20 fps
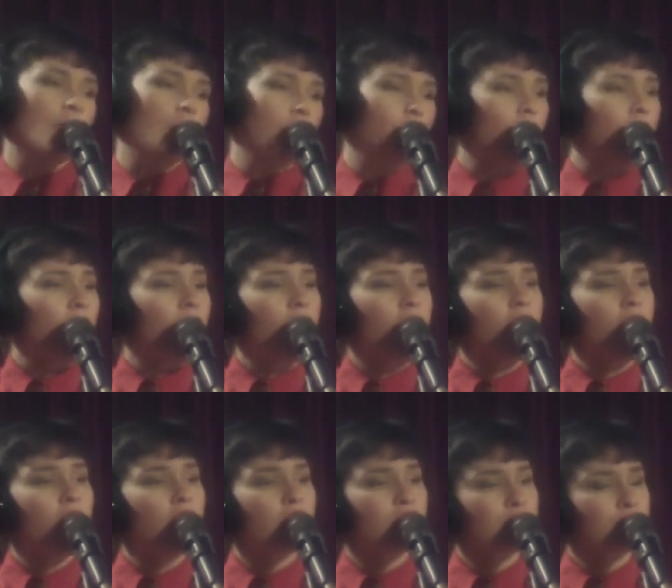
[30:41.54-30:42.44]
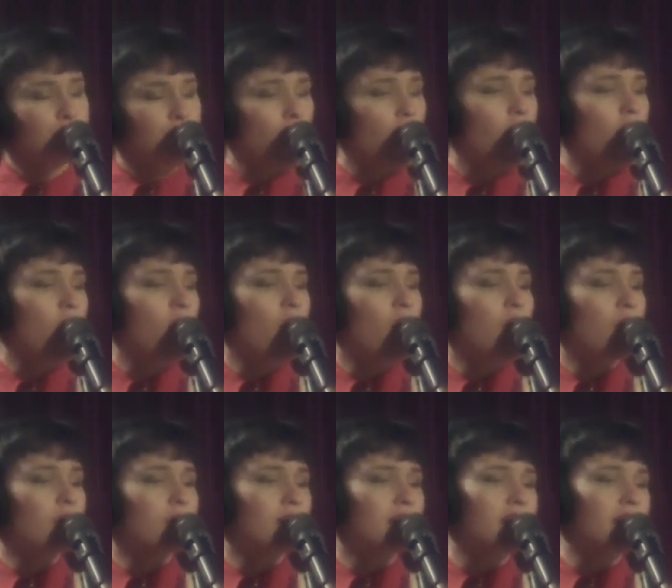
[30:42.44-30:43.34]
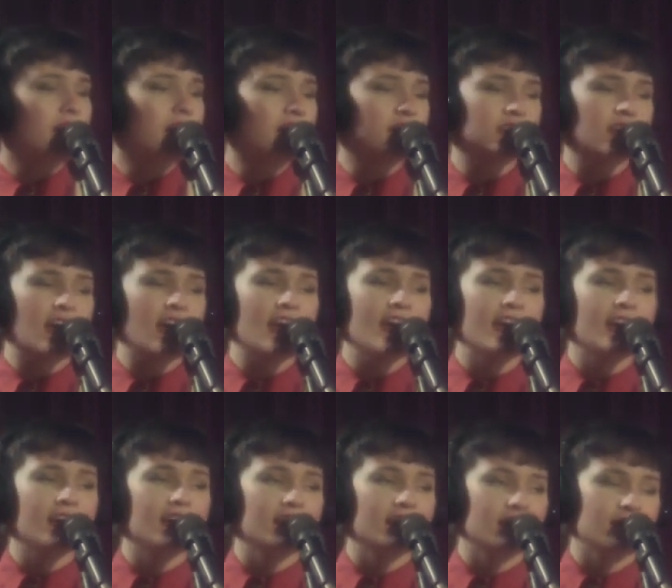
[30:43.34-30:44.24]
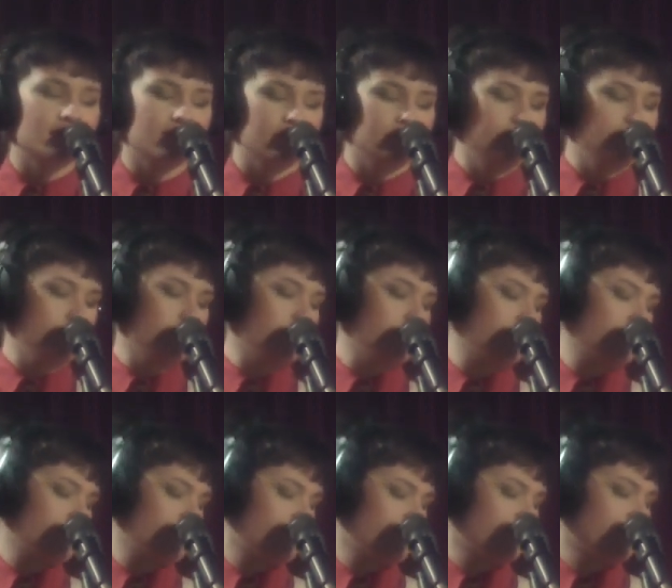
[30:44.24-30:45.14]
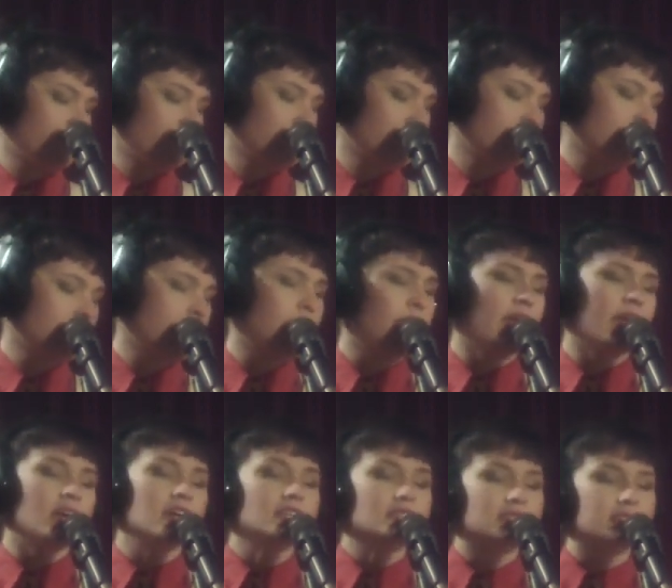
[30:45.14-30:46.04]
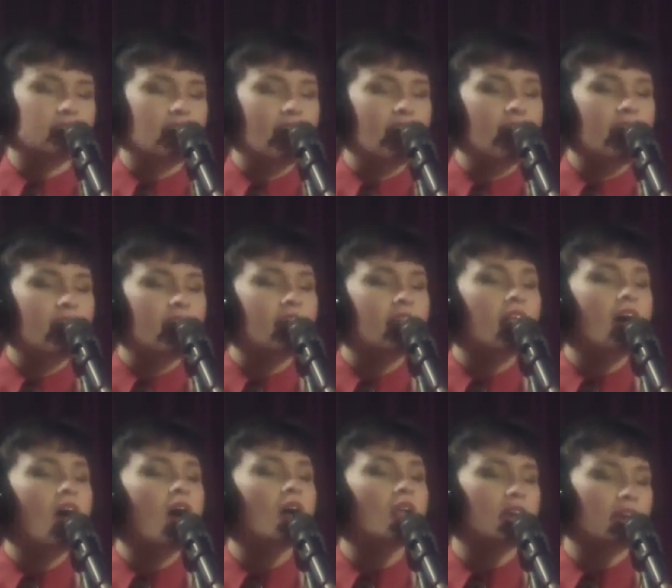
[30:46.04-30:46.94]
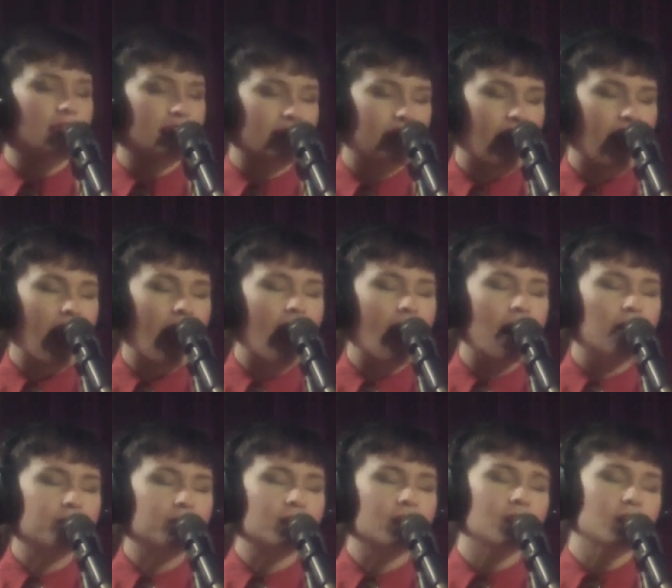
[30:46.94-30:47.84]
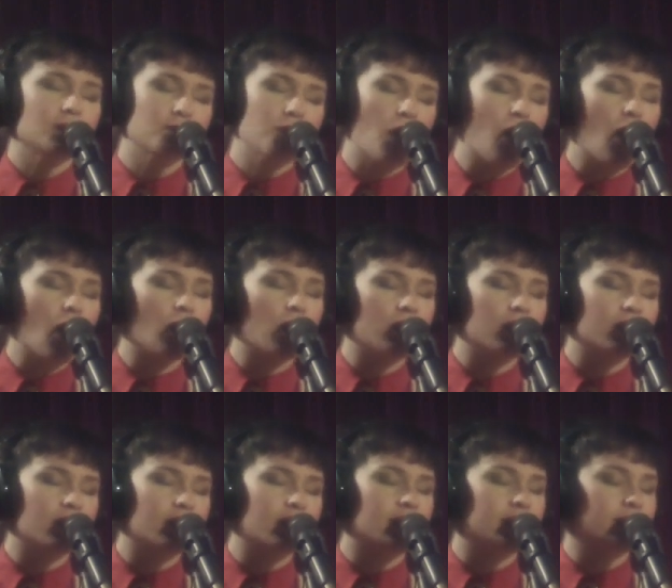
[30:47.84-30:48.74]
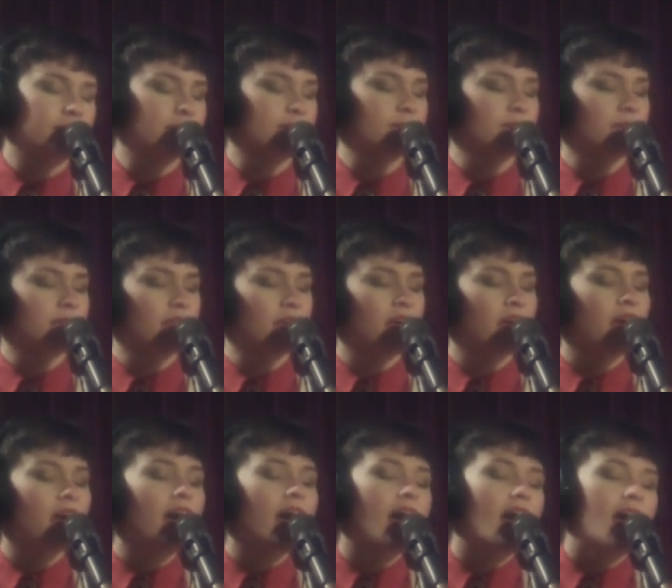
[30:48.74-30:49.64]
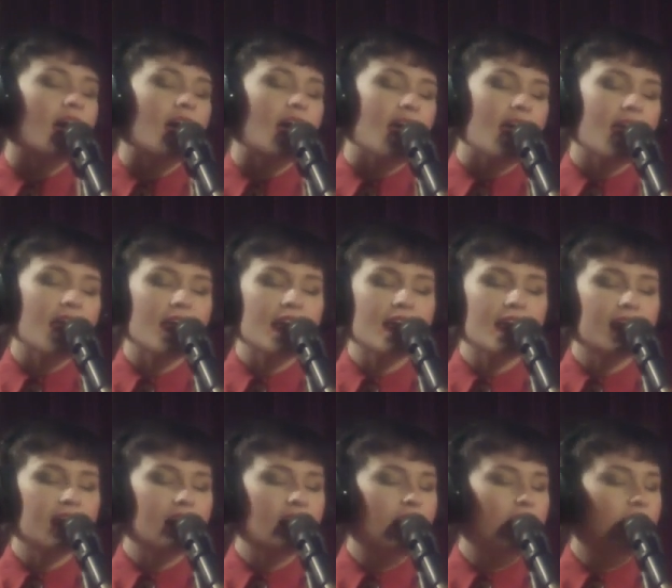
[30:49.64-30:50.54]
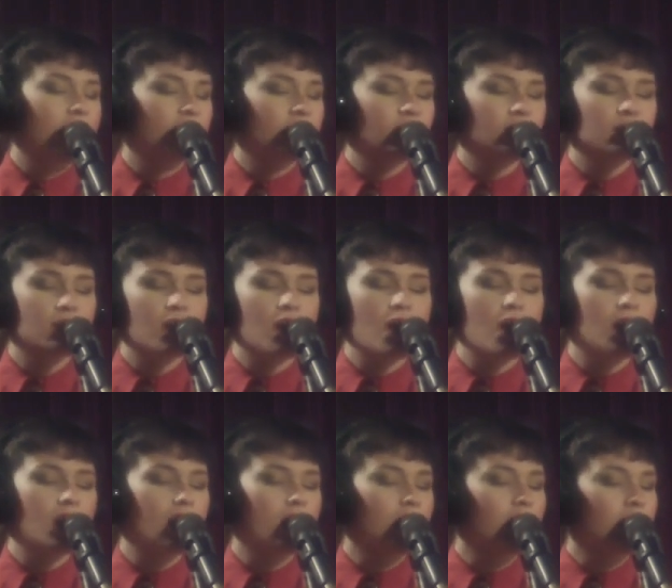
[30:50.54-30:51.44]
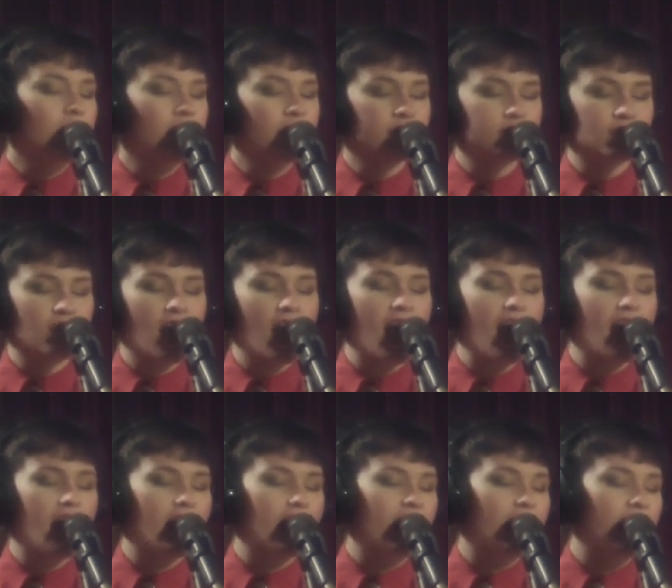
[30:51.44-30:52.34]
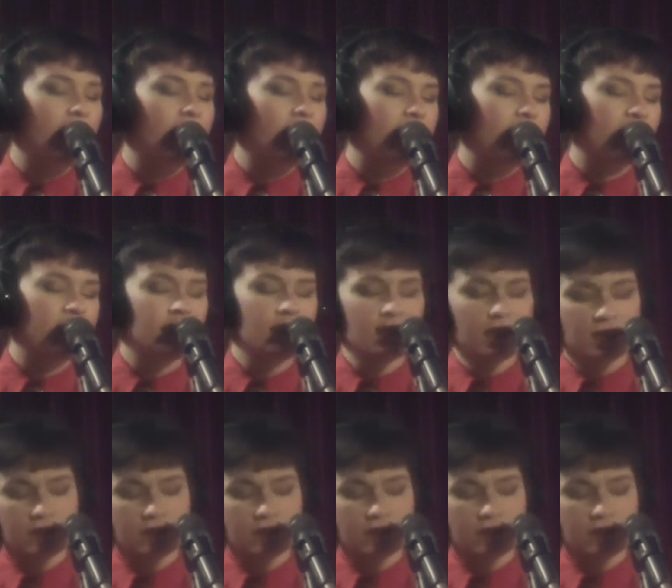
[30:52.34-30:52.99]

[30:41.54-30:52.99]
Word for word: one pour. Jane. Setting sail on a Captain Morgan. I ain't never gonna leave dry land.